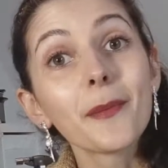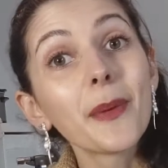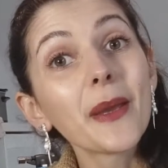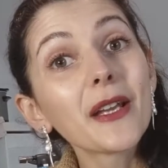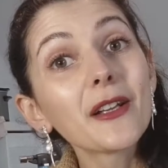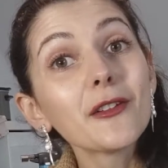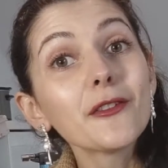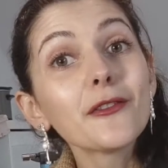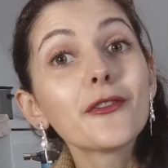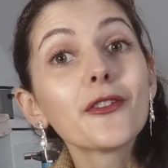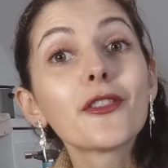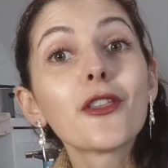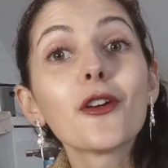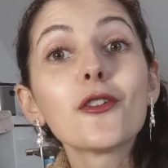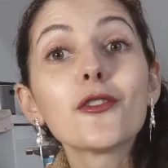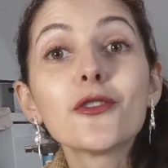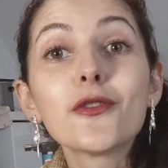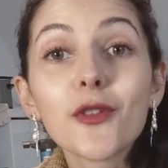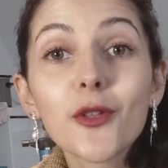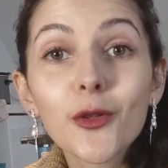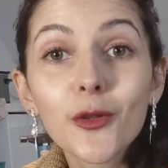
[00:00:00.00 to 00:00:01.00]
pickle, for
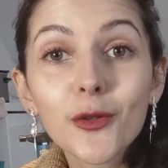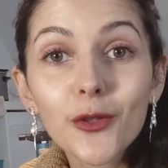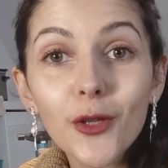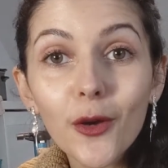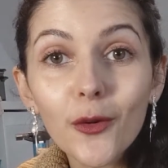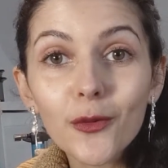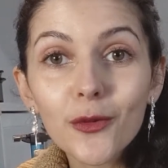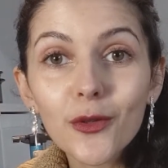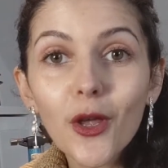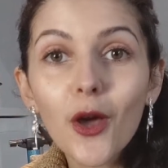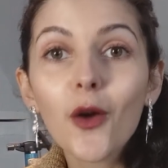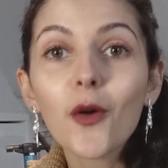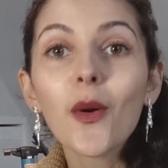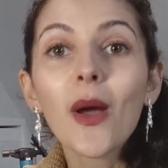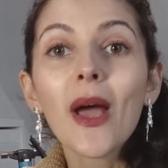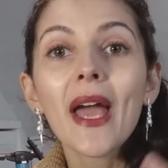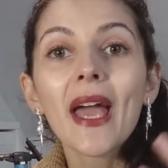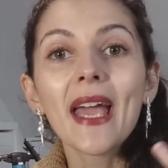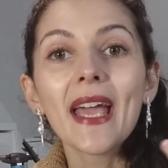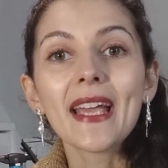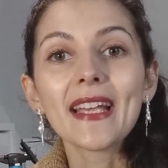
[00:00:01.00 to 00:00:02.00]
those of you who don't know,
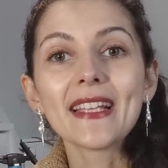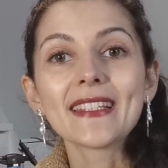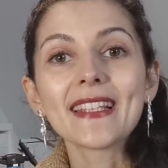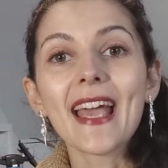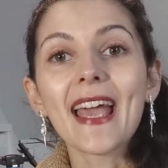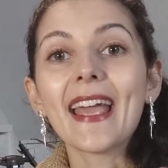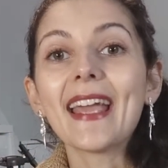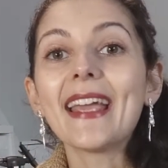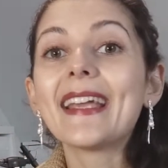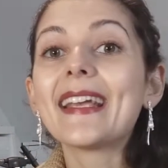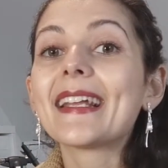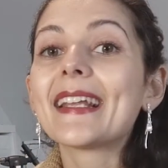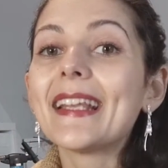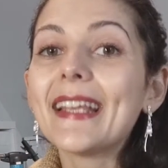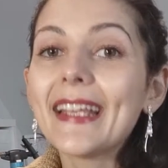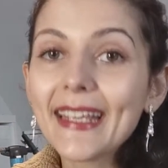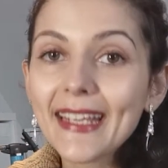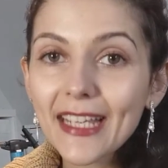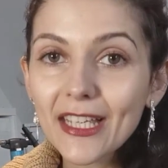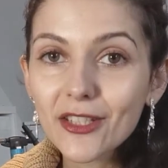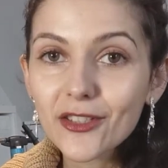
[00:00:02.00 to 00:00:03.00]
is a
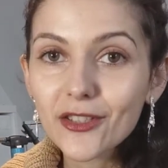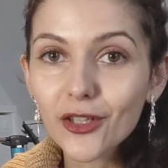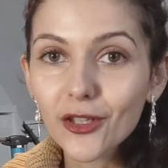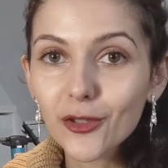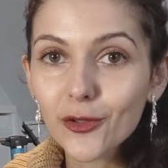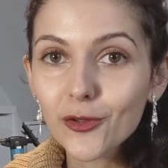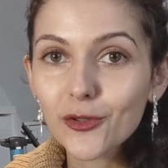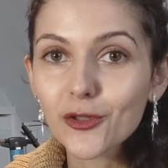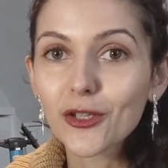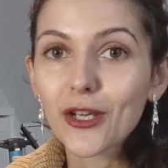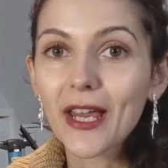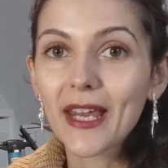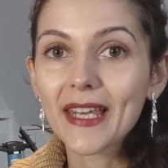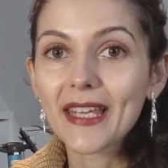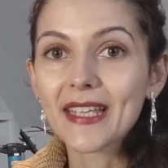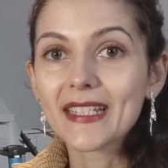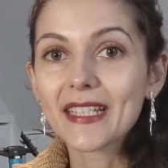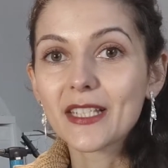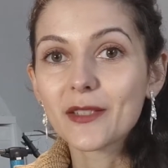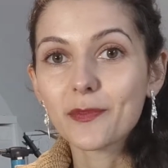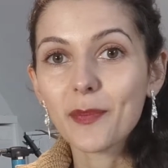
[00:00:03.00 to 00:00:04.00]
cleaning solution, and
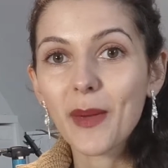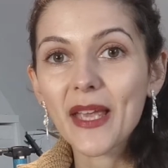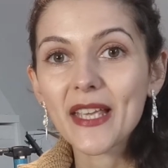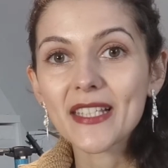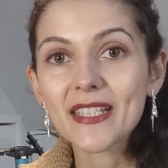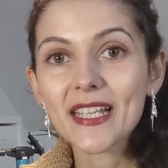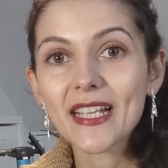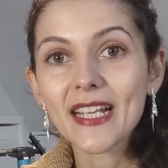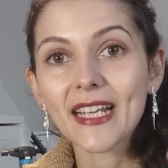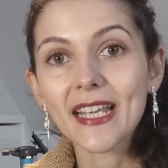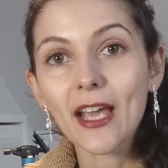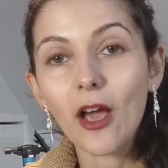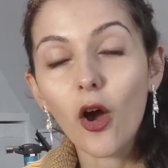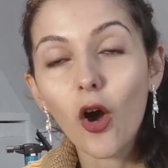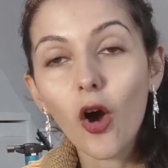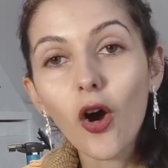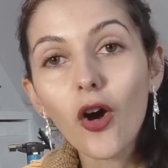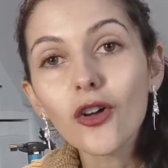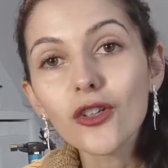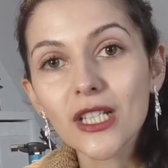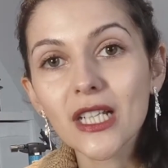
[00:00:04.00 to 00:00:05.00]
it is basically a
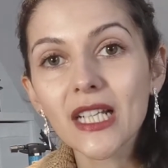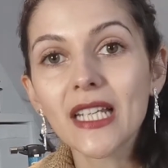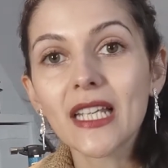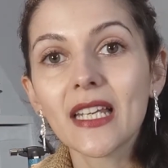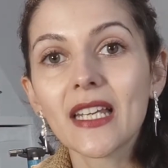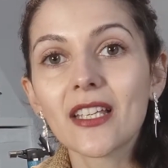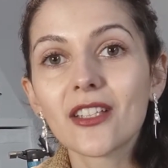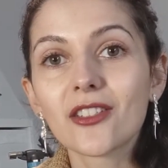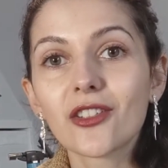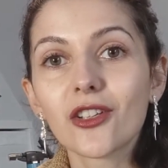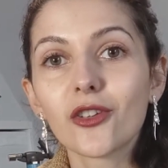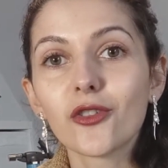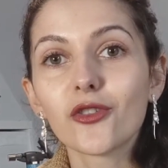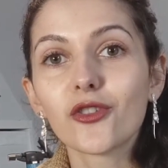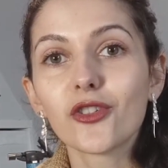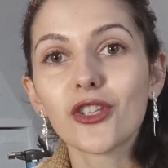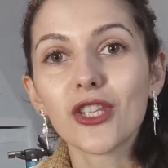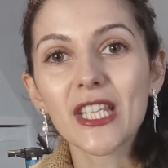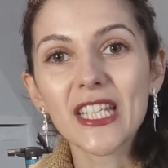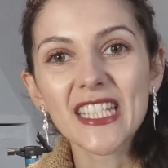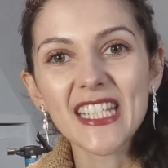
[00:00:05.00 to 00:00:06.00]
hot cleaning
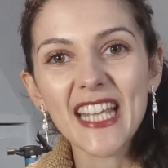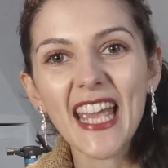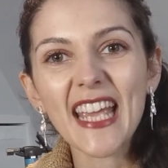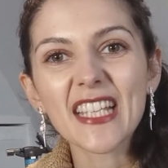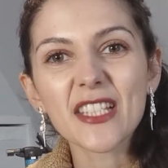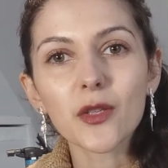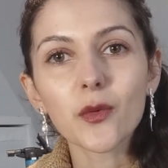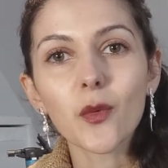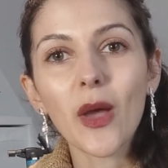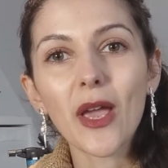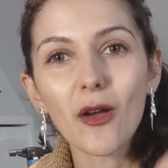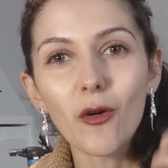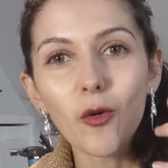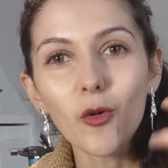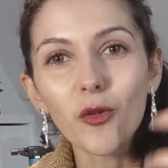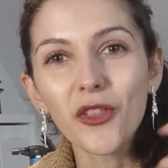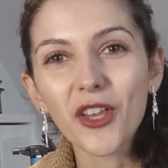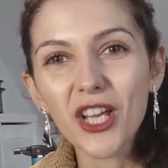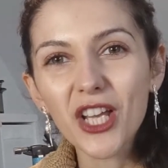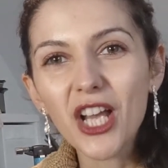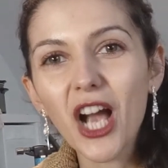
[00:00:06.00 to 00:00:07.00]
solution that takes away all
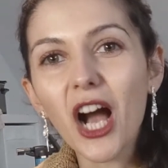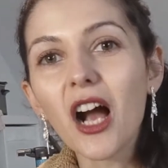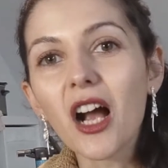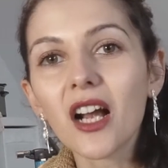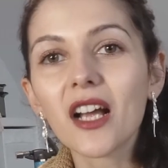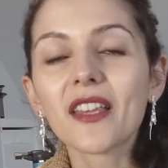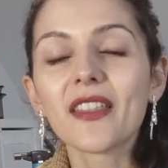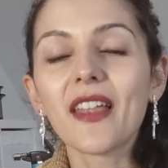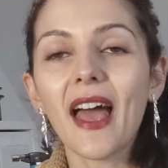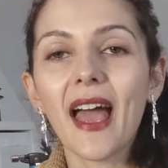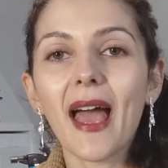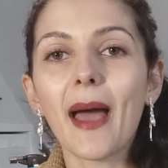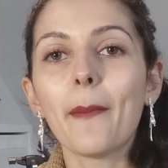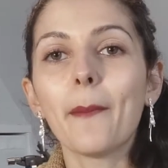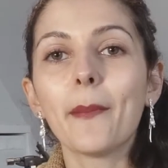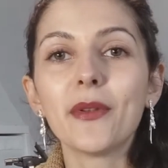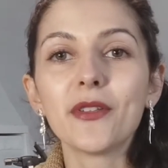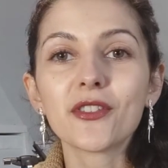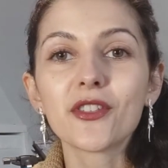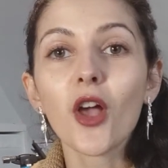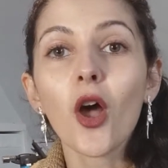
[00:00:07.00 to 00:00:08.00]
the gunk that
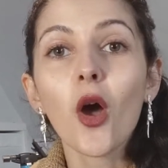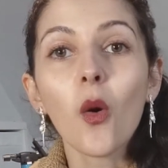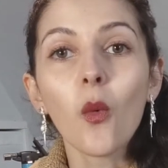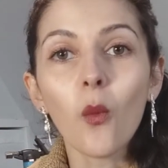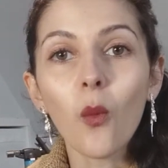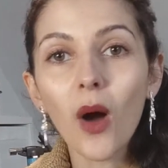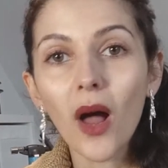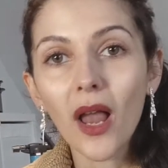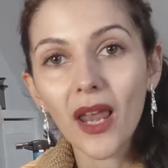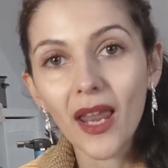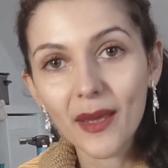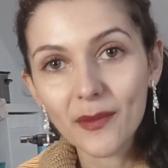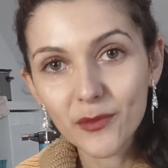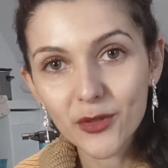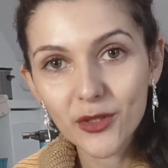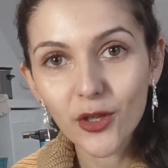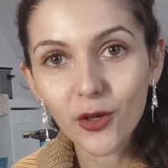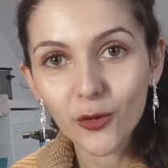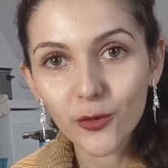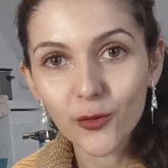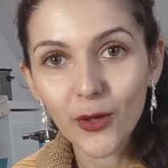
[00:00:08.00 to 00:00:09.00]
happens while I'm
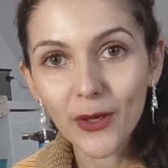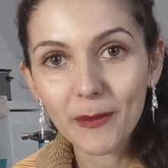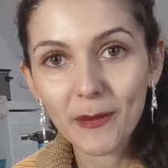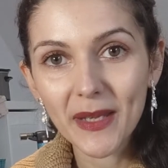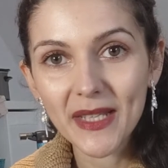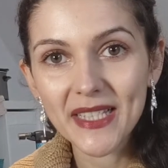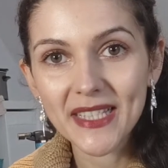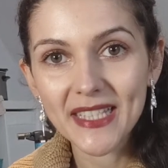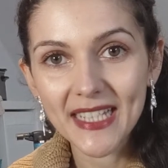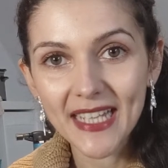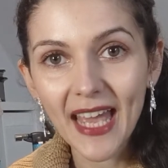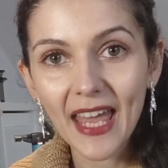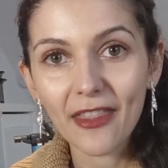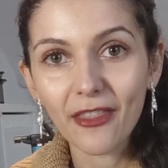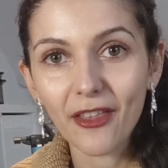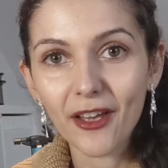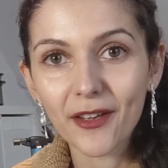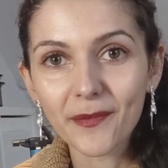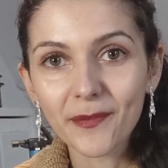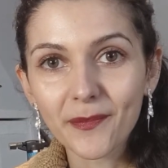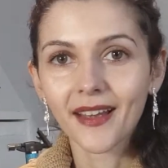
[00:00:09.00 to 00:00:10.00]
soldering bits
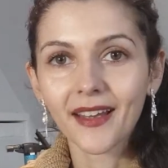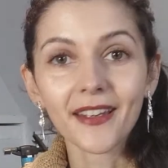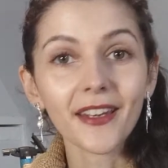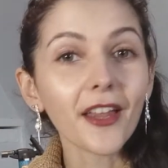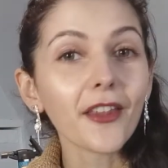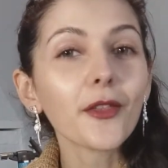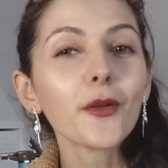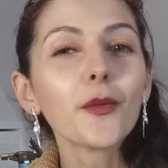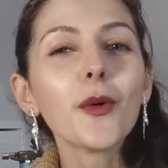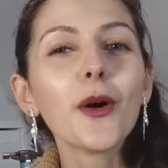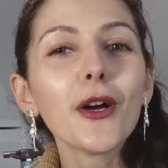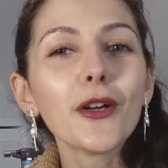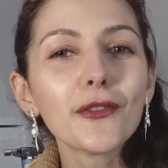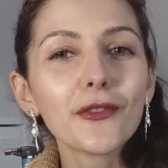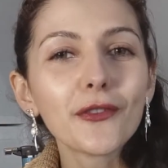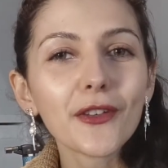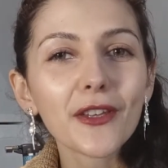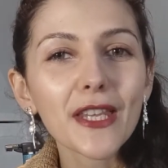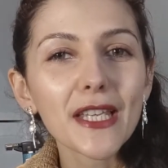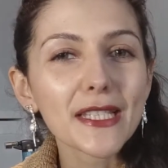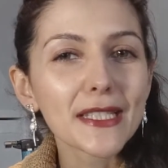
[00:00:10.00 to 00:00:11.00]
together. Another word
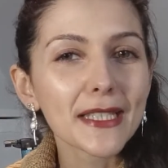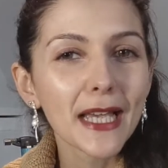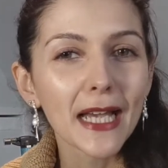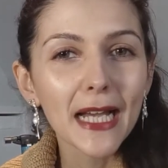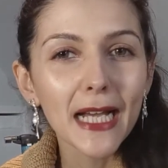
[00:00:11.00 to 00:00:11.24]
for this